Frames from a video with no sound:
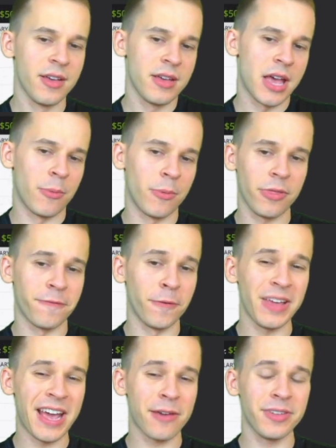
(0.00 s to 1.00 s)
And with a
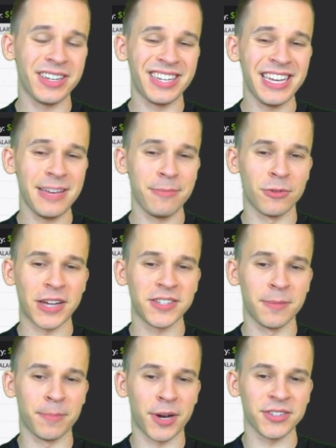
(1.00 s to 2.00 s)
fully healthy team, the
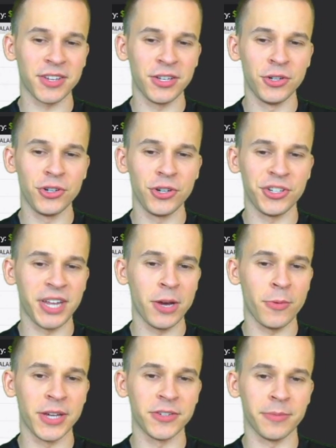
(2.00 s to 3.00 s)
rest of the Bucks, I usually stay
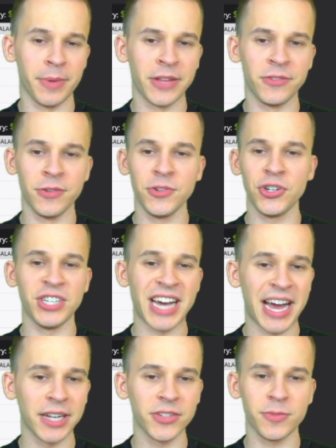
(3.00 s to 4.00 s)
away from me. It's usually
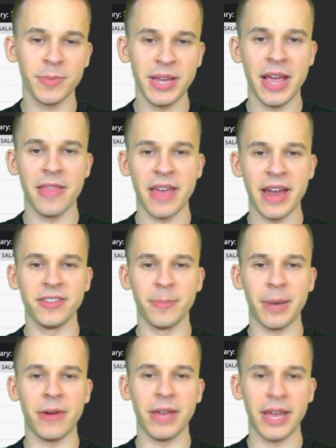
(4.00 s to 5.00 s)
Giannis for me, and that is
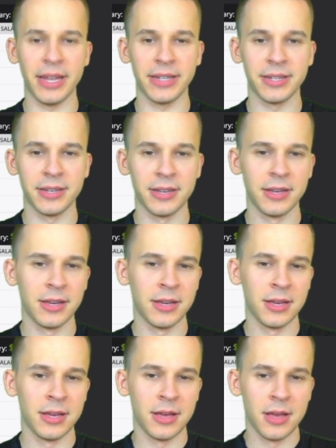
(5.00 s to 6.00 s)
about it.
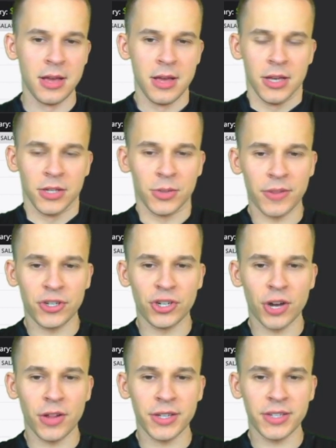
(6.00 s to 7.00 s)
So on the
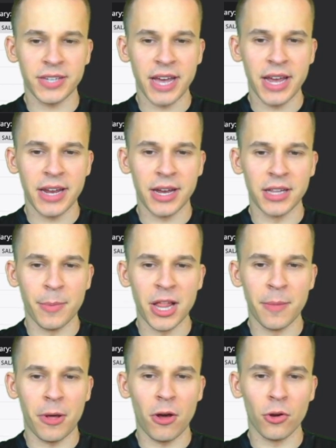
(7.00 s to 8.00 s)
Charlotte side,
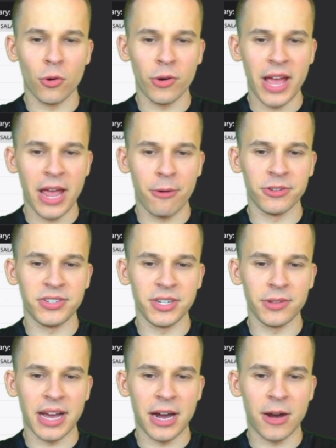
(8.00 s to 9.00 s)
LaMelo Ball, Gordon Hayward
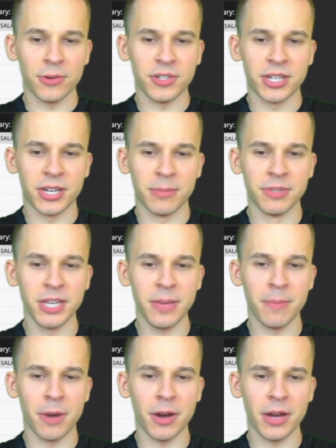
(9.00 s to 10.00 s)
still out.
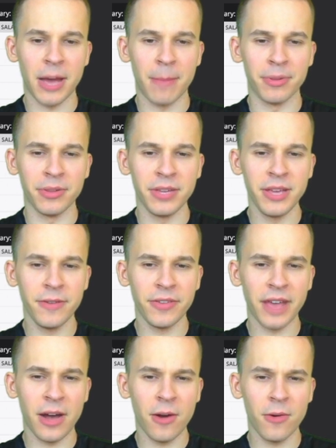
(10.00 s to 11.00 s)
Malik Monk, I believe, is out,